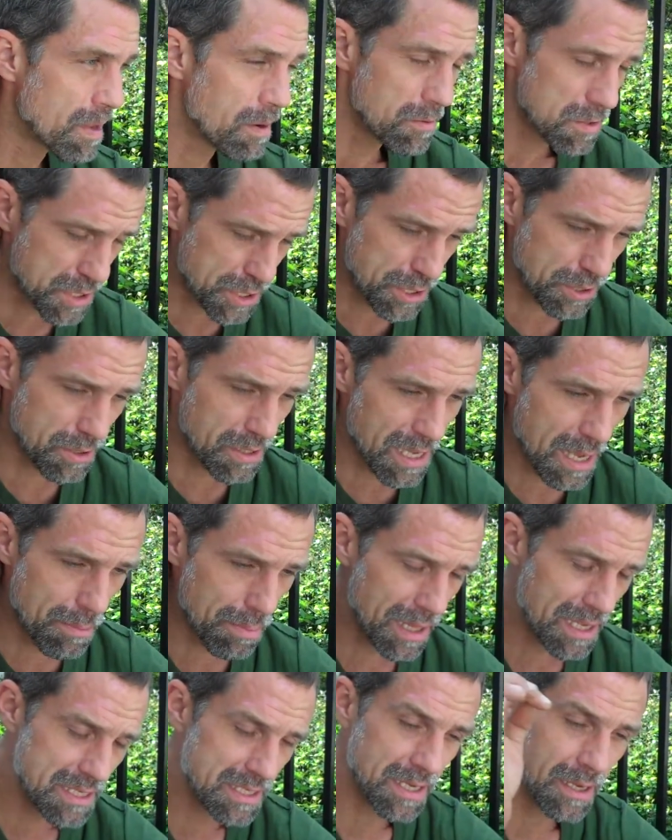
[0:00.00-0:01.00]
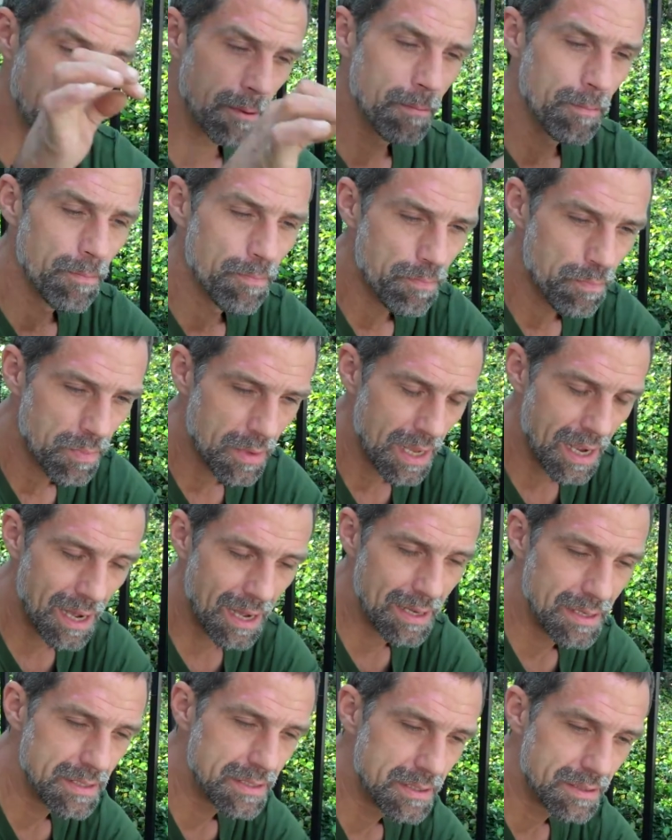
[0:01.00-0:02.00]
that was truly a blessing.
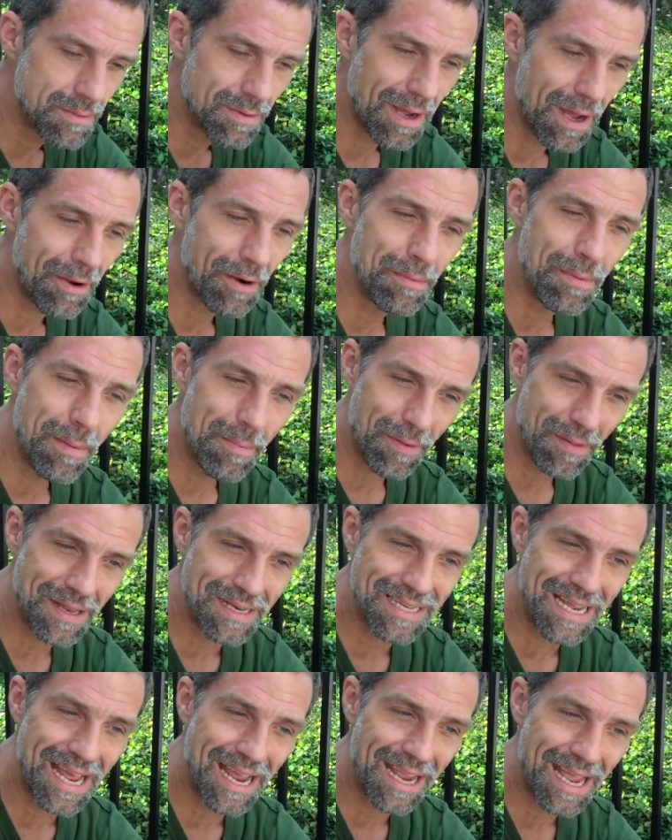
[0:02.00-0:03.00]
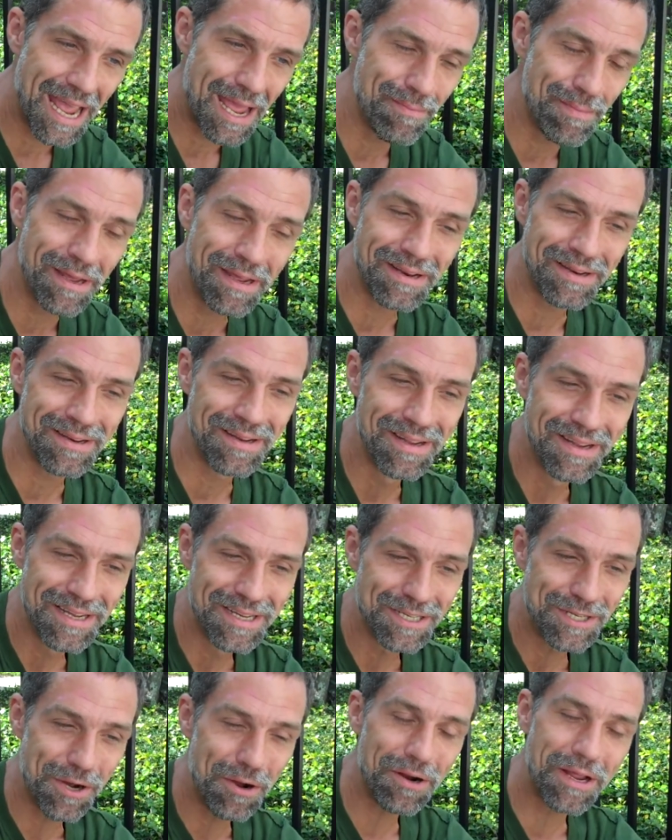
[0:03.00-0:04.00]
And I remember the day
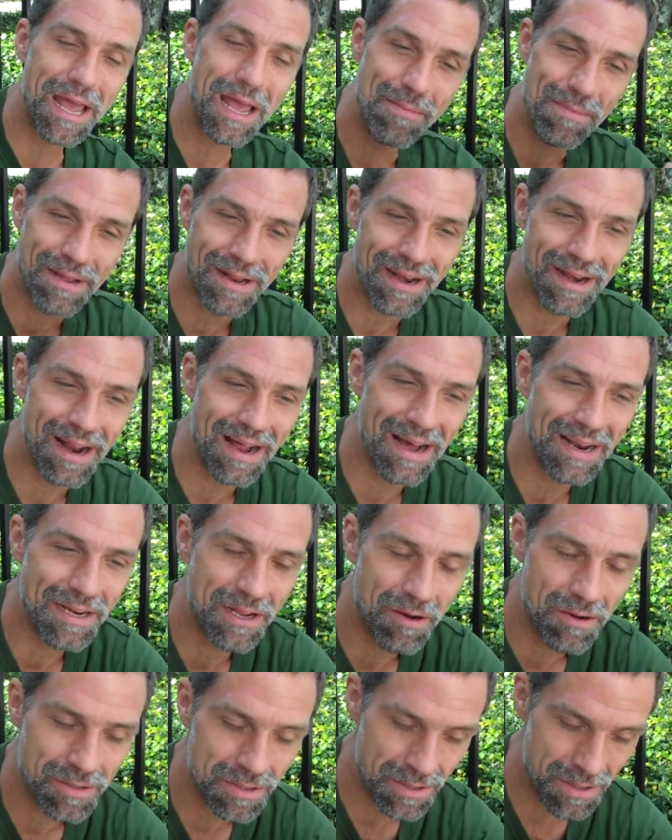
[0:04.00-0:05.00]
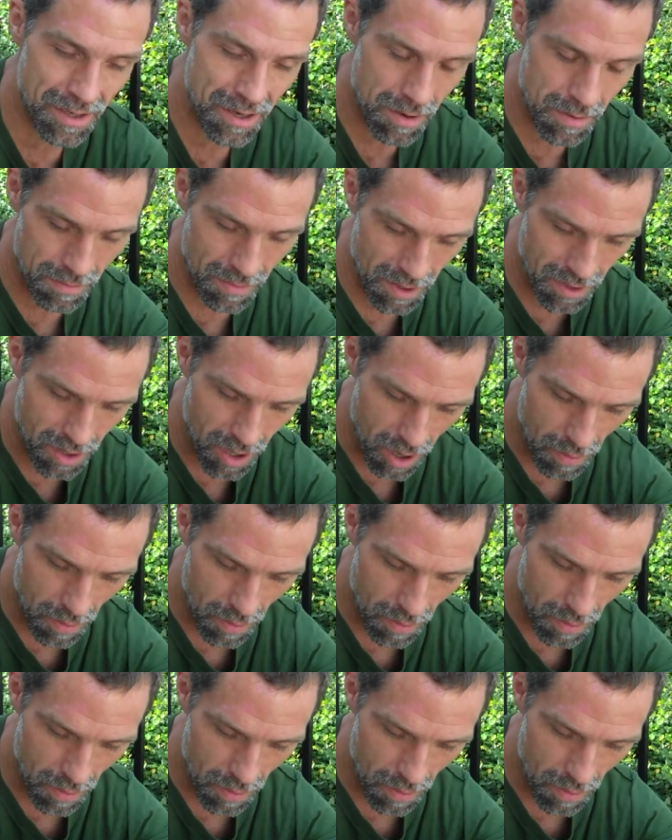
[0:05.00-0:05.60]
John came in, and I had gotten a